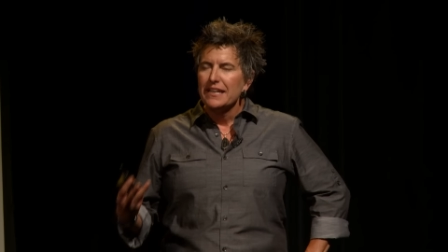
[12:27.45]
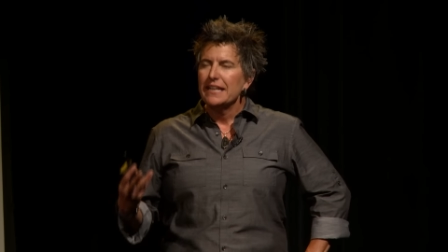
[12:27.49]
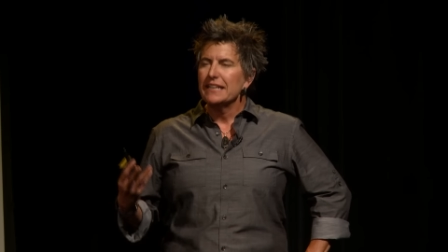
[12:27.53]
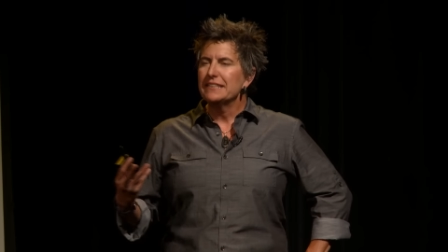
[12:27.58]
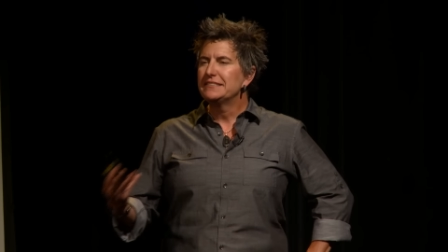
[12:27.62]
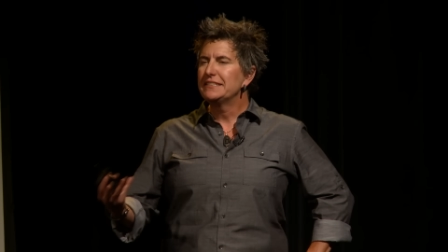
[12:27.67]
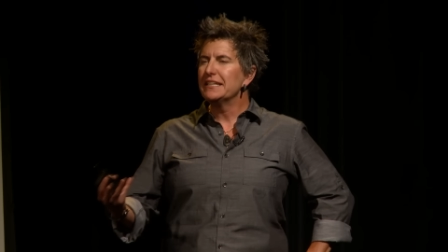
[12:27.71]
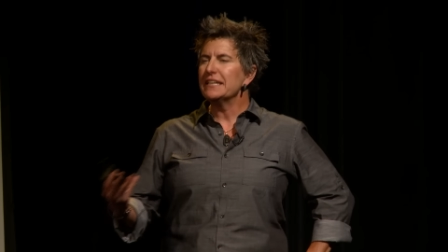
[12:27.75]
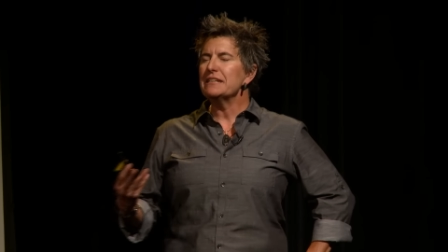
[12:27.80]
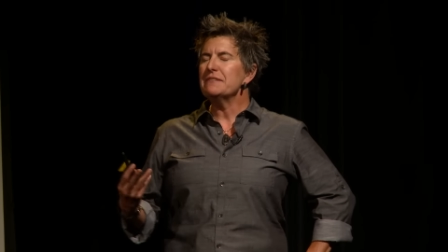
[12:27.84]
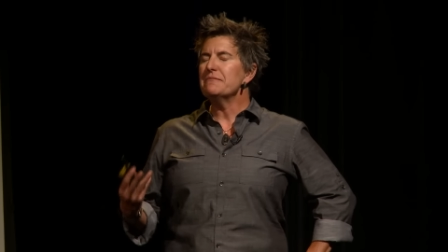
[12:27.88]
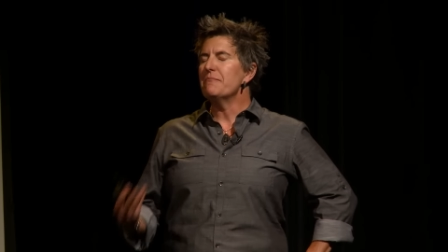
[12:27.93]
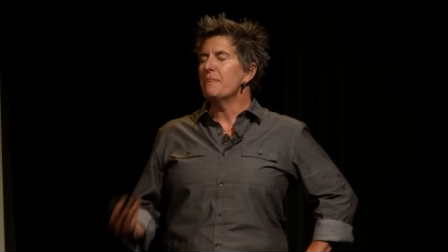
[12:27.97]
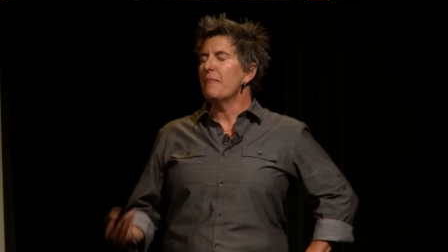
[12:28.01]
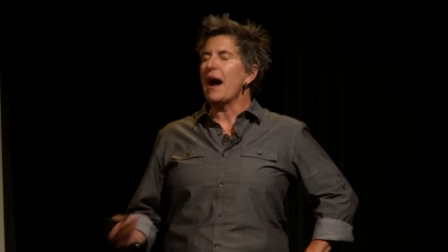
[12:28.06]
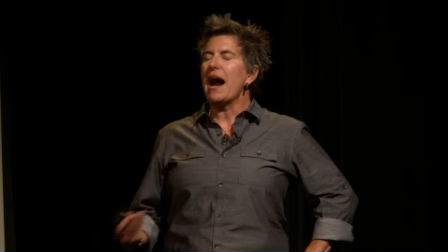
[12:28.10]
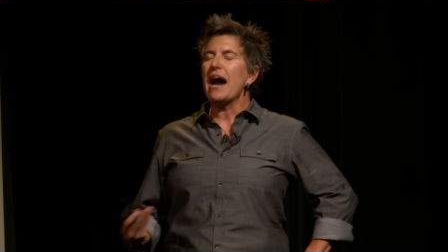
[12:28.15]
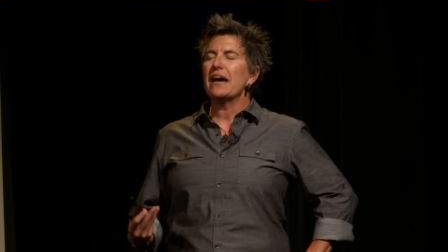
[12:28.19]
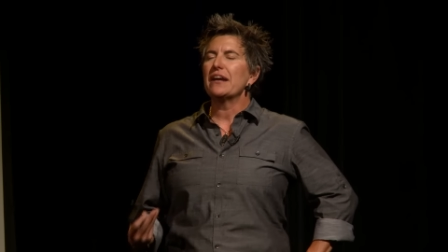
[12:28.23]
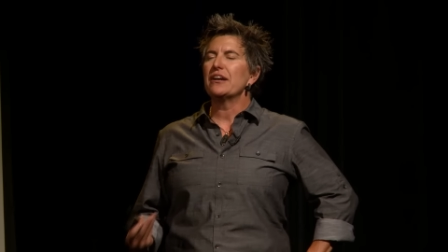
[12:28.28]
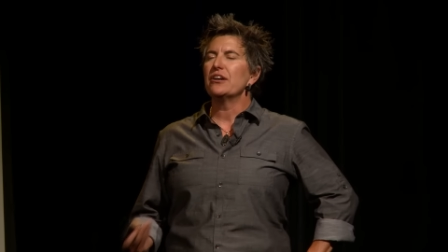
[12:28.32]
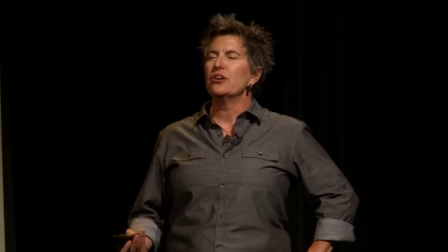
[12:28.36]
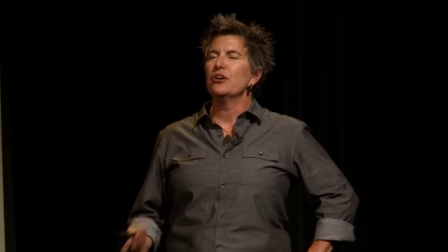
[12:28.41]
it didn't
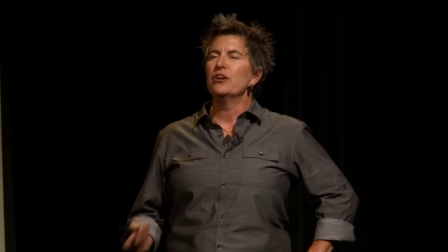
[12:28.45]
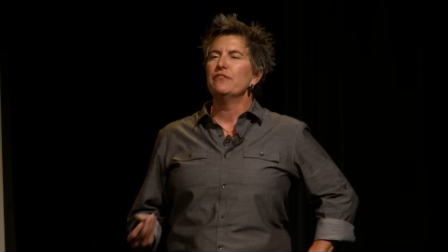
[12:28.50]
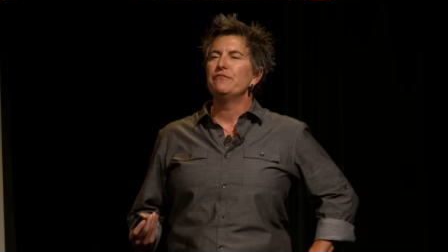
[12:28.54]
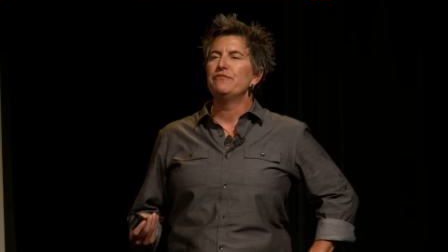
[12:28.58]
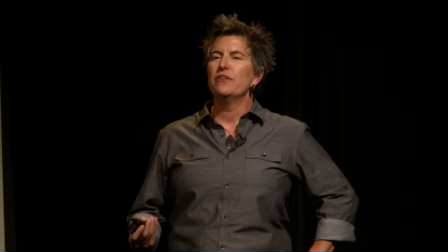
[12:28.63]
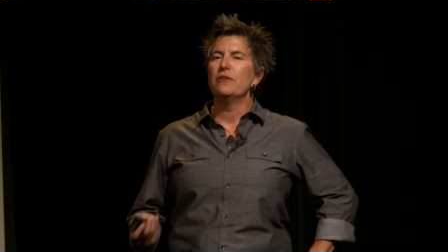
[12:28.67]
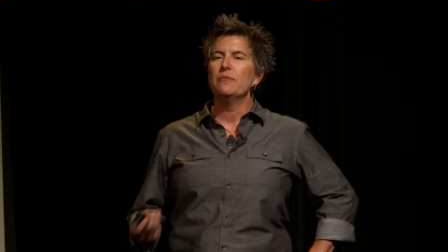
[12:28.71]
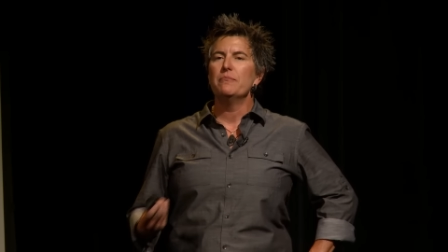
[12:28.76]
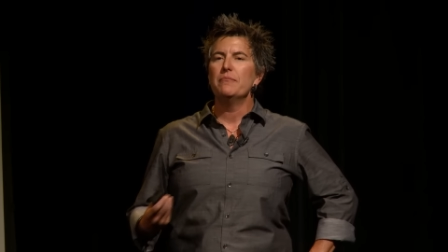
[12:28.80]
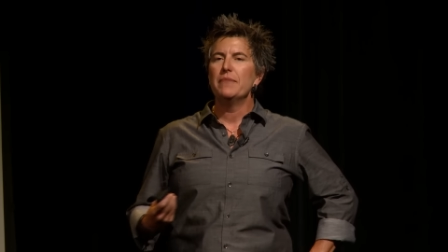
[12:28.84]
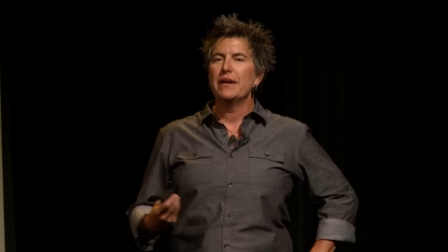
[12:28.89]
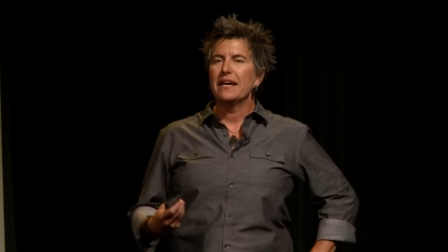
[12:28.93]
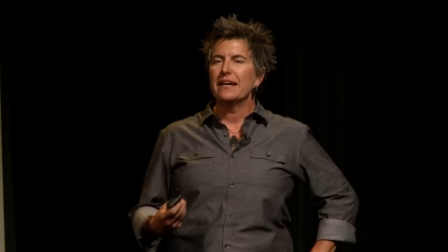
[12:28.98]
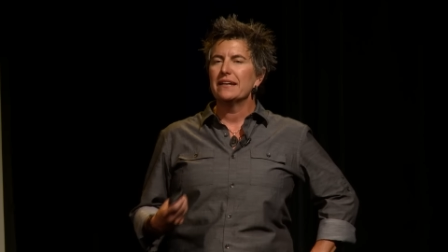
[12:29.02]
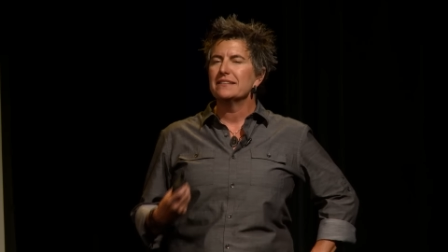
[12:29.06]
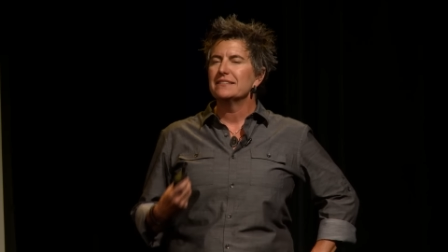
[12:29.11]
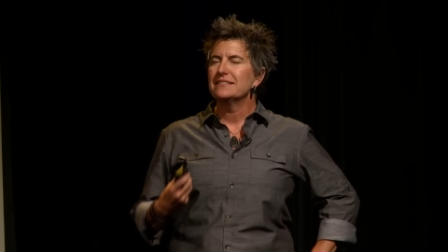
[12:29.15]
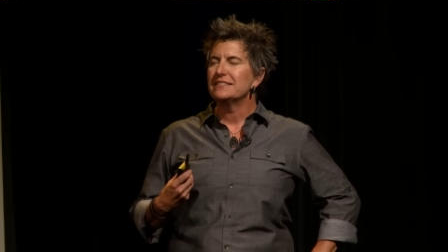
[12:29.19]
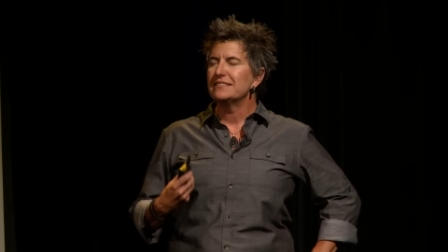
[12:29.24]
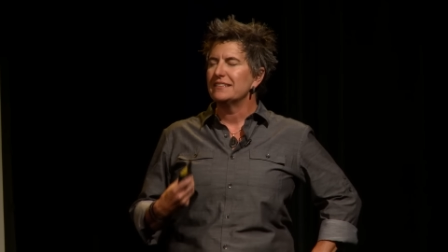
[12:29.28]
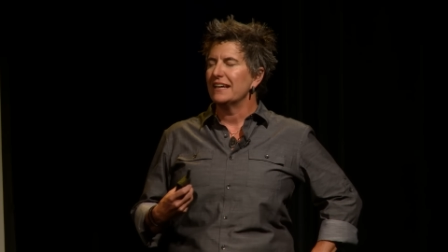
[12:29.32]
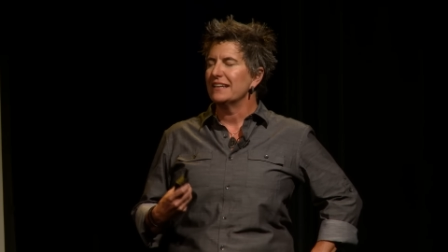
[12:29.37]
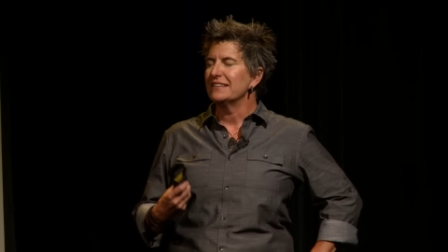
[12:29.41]
matter if it made
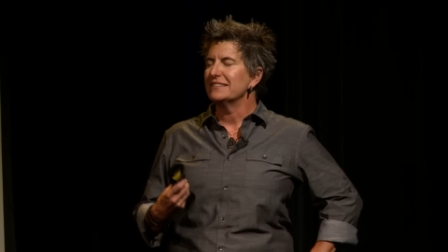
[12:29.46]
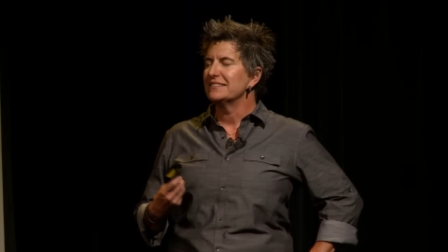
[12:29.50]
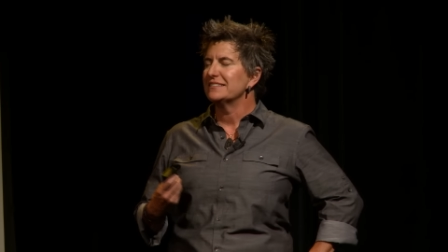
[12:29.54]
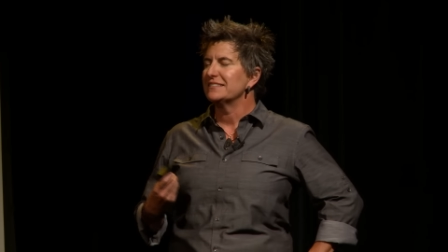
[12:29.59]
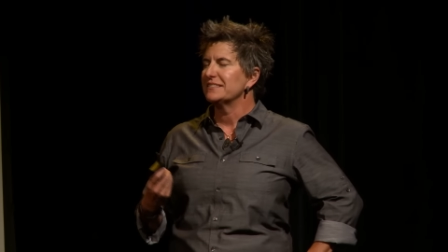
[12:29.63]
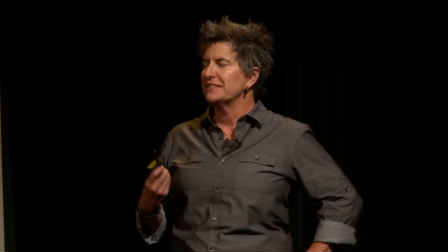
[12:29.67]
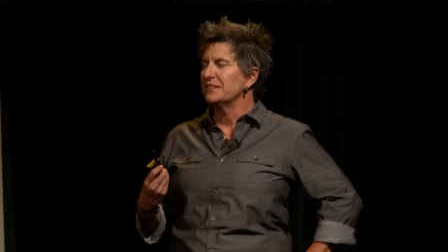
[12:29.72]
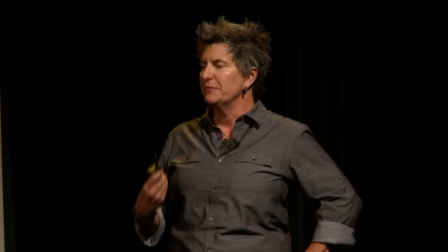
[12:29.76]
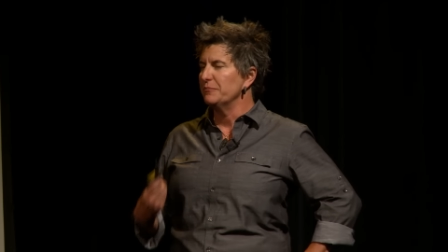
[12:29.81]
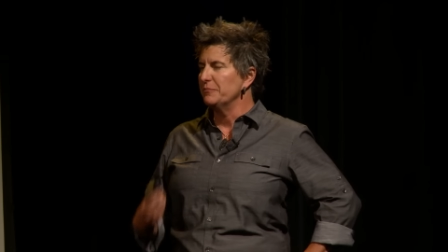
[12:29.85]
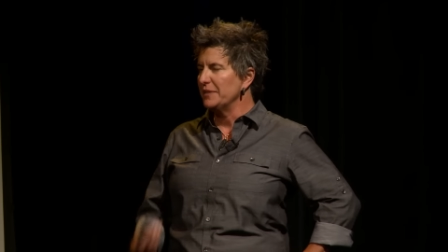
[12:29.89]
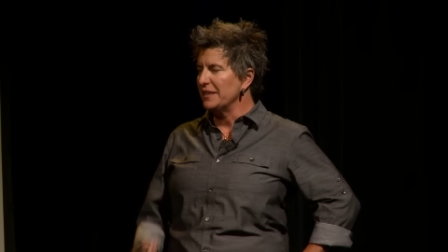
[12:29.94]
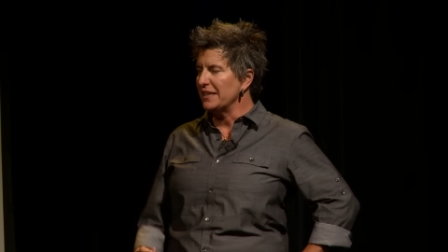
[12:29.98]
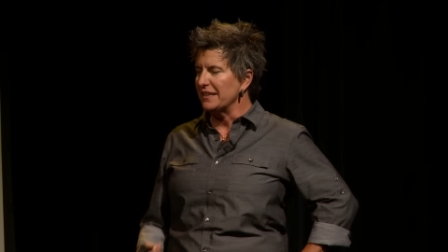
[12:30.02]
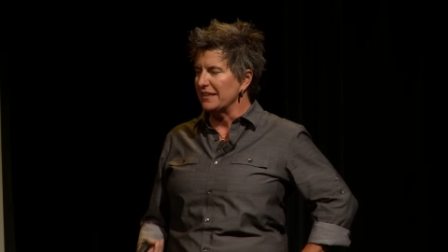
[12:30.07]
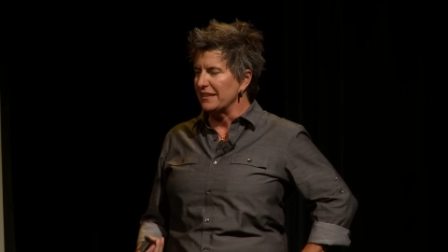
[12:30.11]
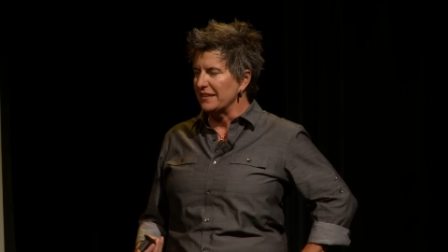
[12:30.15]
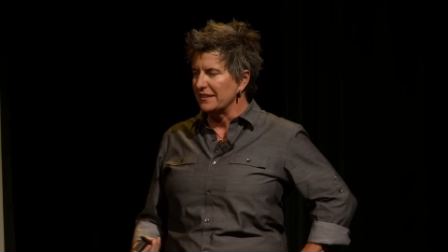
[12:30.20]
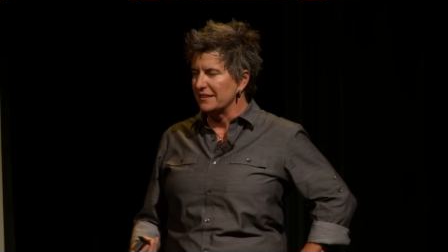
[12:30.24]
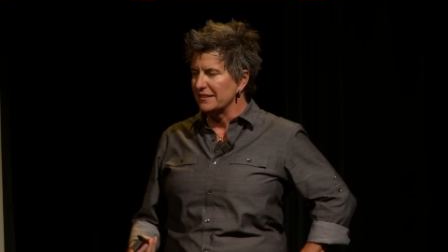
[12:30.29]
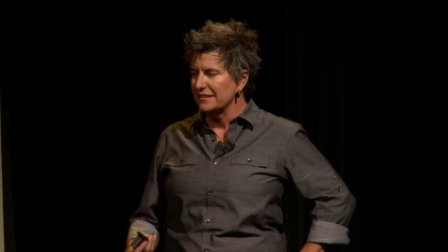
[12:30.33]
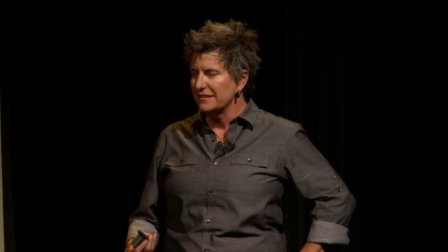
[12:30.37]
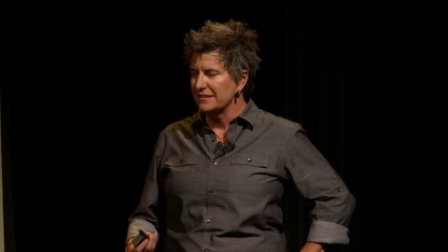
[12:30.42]
sense to
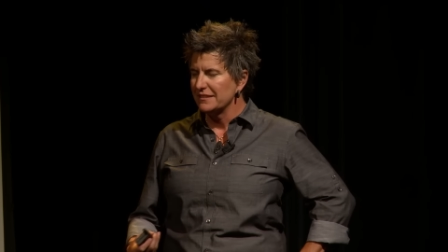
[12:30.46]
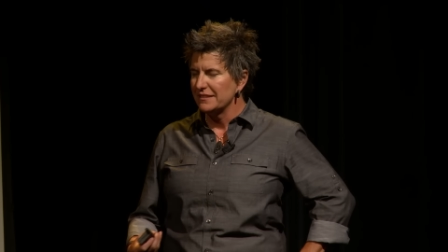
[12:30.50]
me.